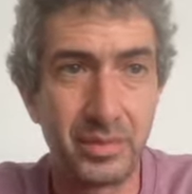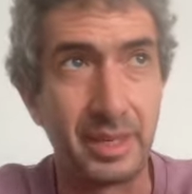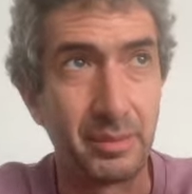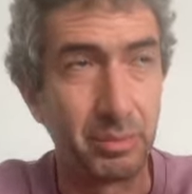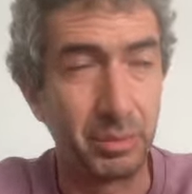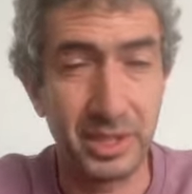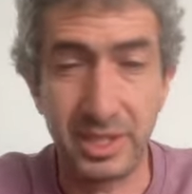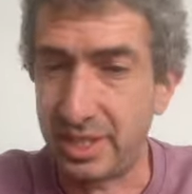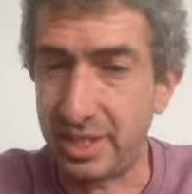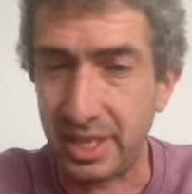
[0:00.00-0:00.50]

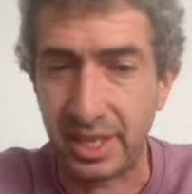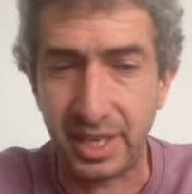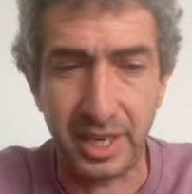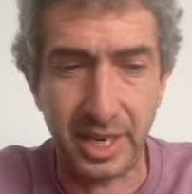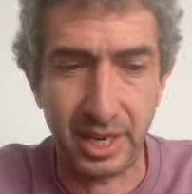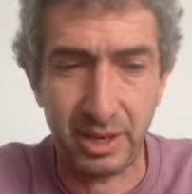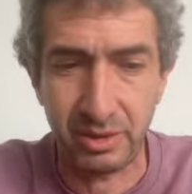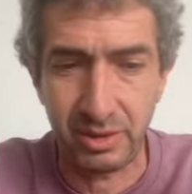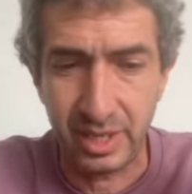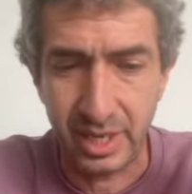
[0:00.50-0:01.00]
Please check it
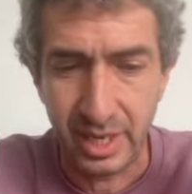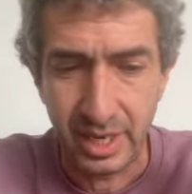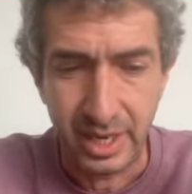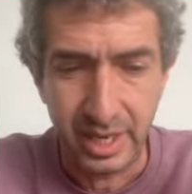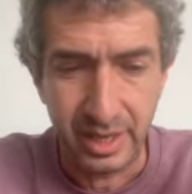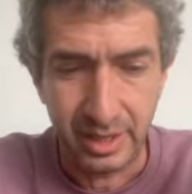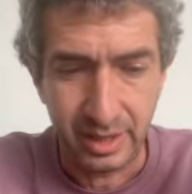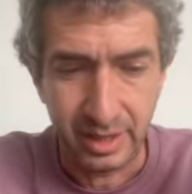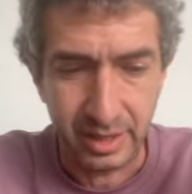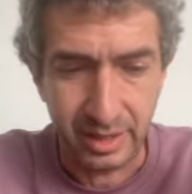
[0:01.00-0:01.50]
out.
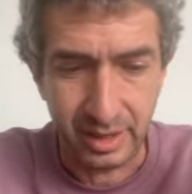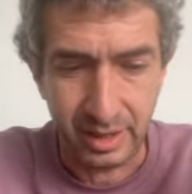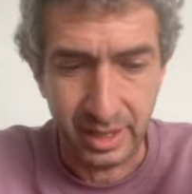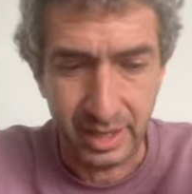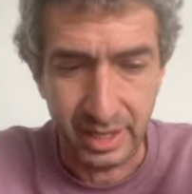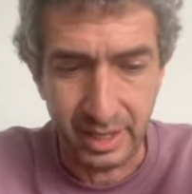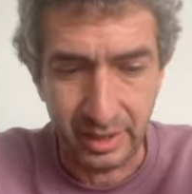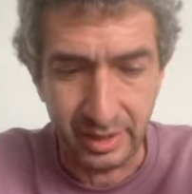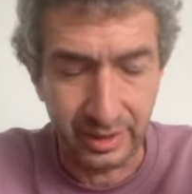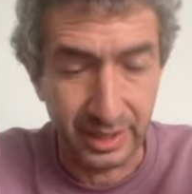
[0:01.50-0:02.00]

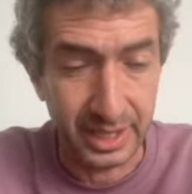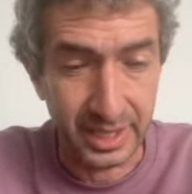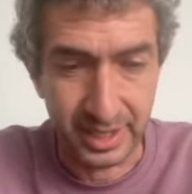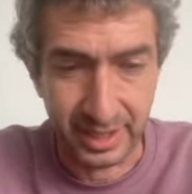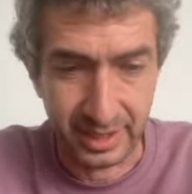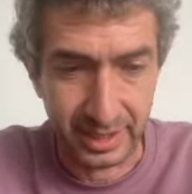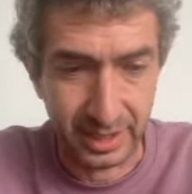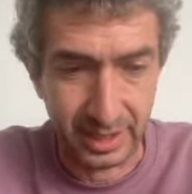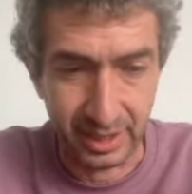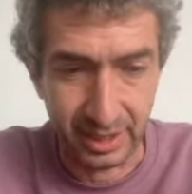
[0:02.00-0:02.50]
The link is in the